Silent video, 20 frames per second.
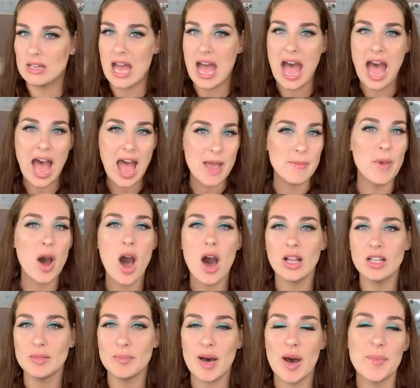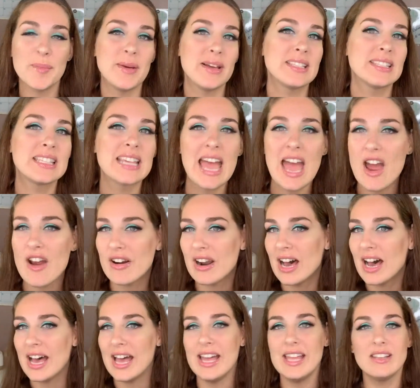I'm all about
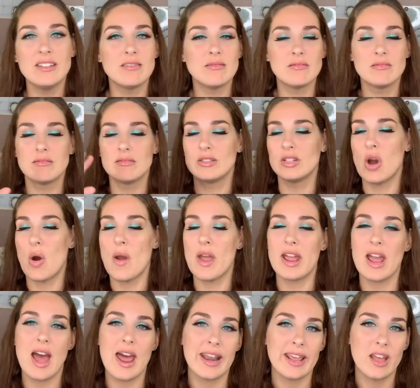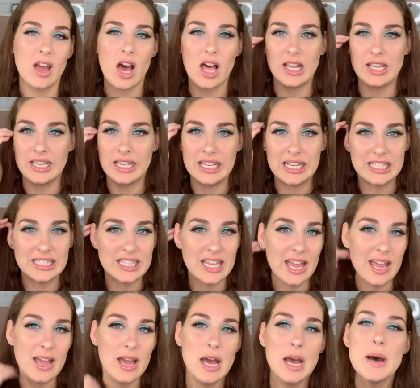mascara and going on and calling it a
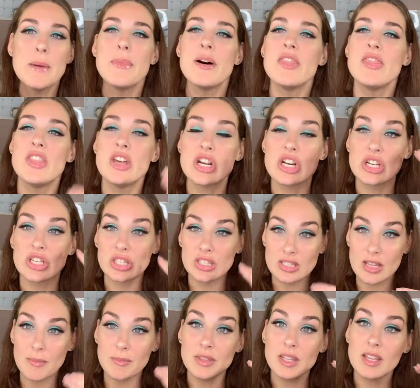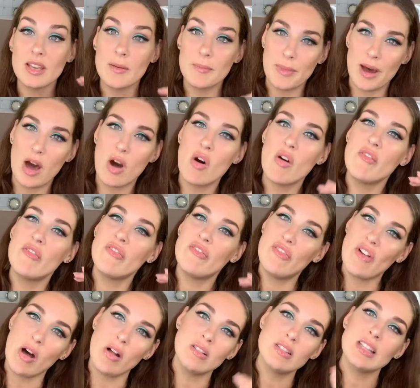day. But there's something about
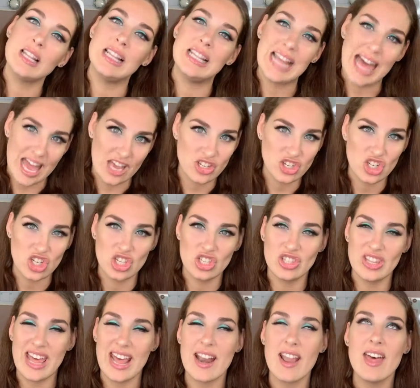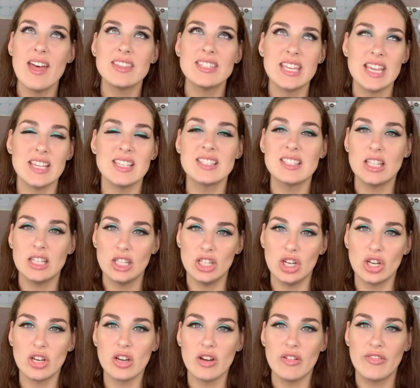false lashes that takes the
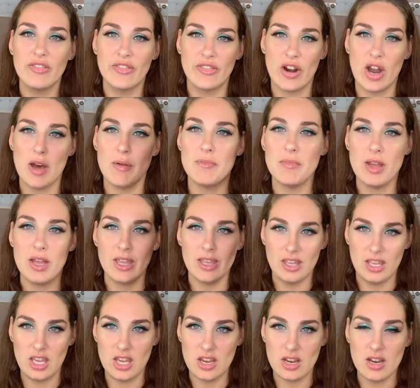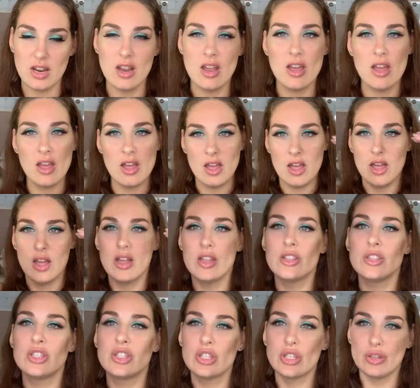look from here
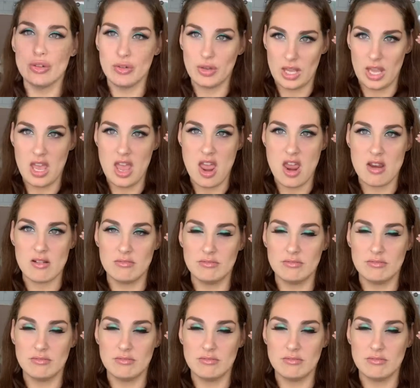to here.